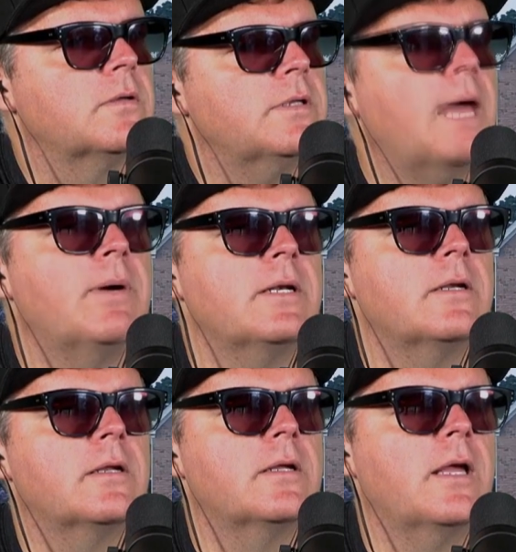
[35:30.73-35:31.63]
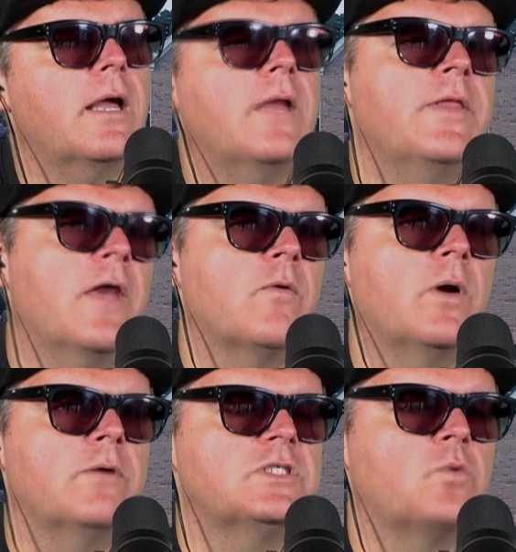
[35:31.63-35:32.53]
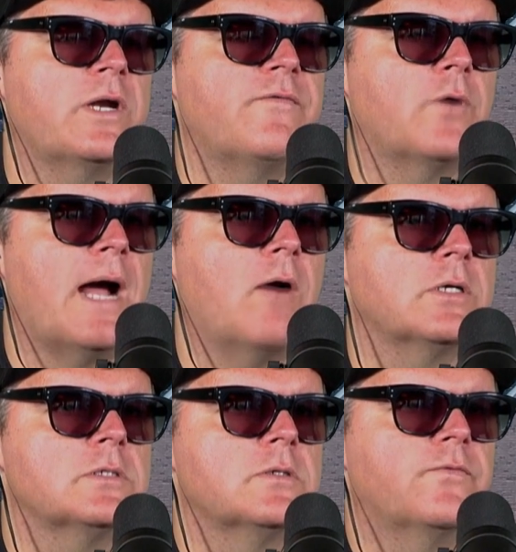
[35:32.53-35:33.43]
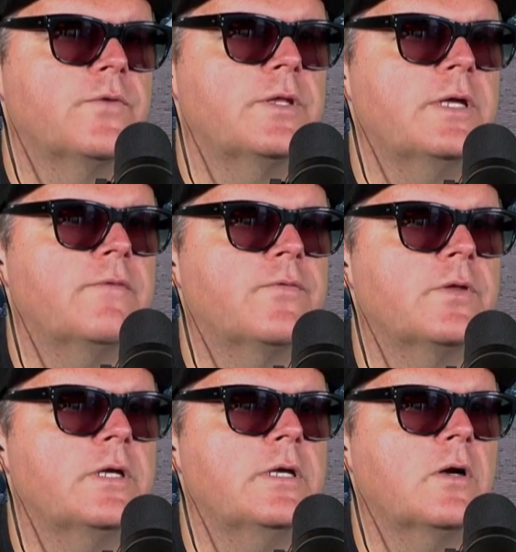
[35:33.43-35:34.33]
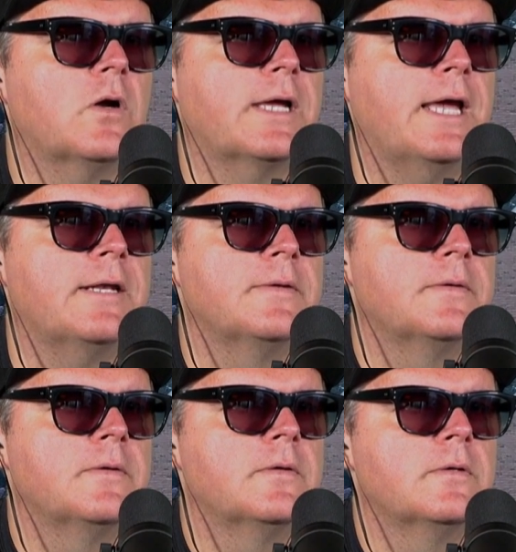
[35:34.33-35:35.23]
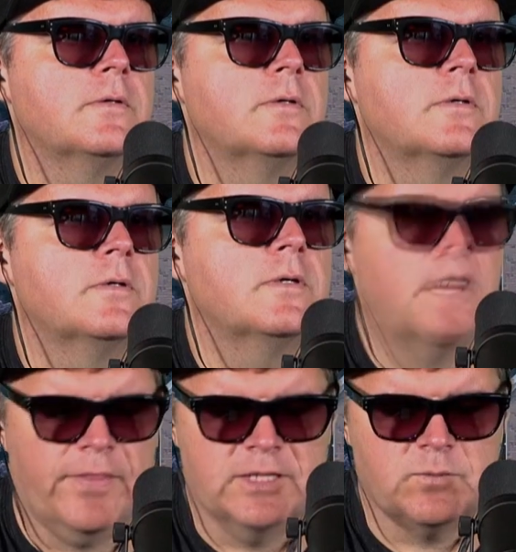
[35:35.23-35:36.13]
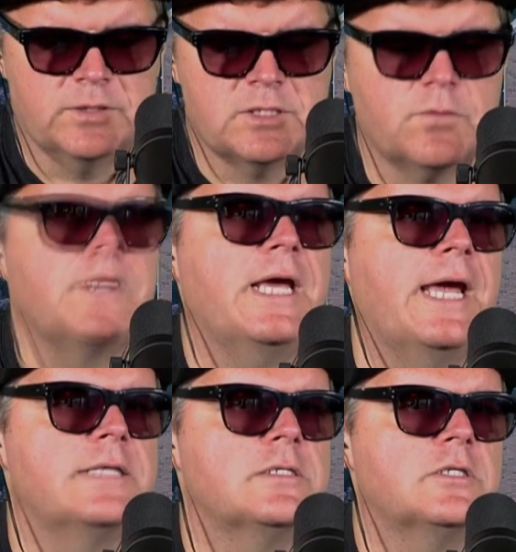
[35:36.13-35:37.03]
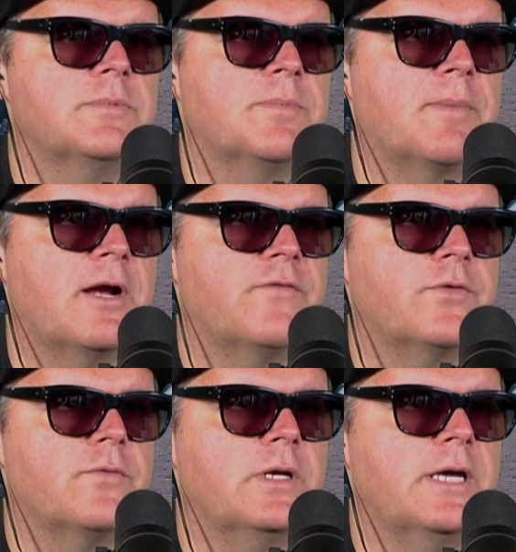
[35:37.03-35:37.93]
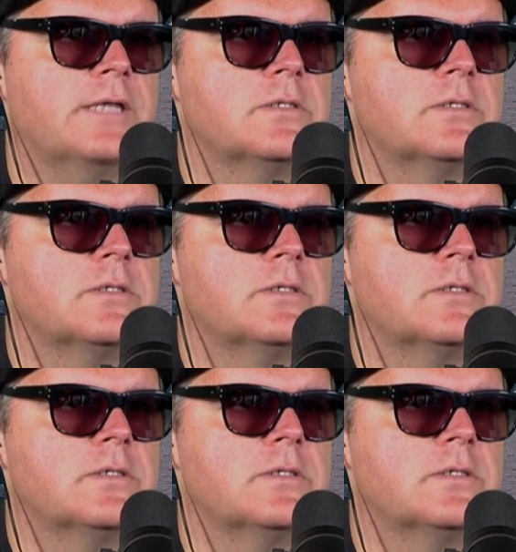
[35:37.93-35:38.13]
Yeah, but in the other one it was 24 hours for the hurricane. And this one's 3 days. You should be prepared for 3 days.